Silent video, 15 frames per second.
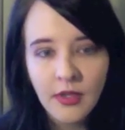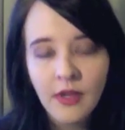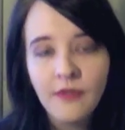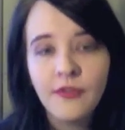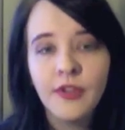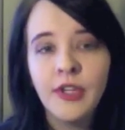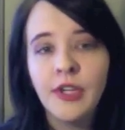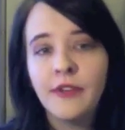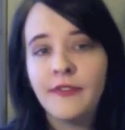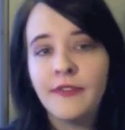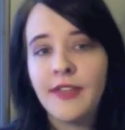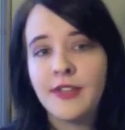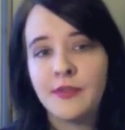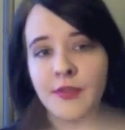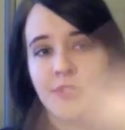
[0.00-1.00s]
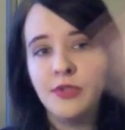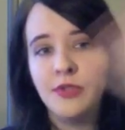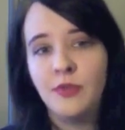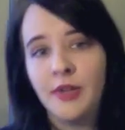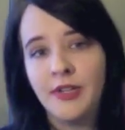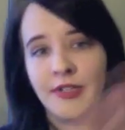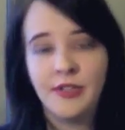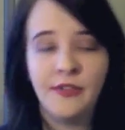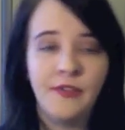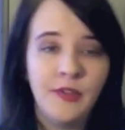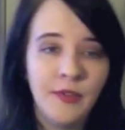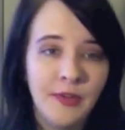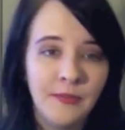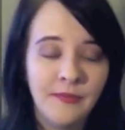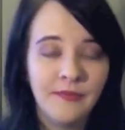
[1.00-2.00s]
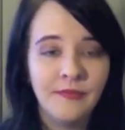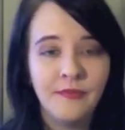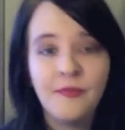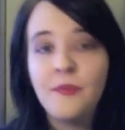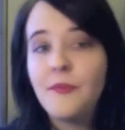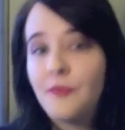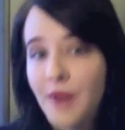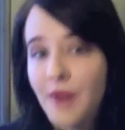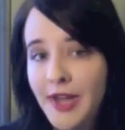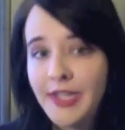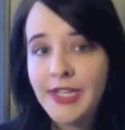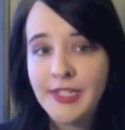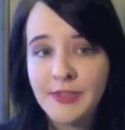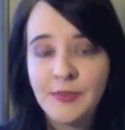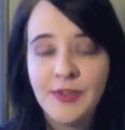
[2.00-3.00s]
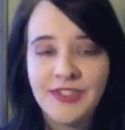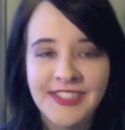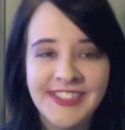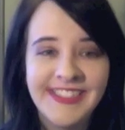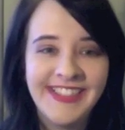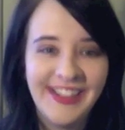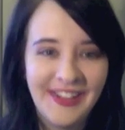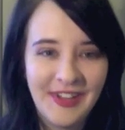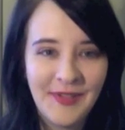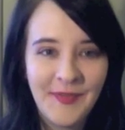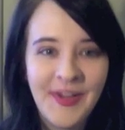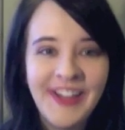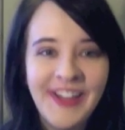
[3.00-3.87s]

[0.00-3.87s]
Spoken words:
for you if that's what you want to do, if you want to write kids books and sell them.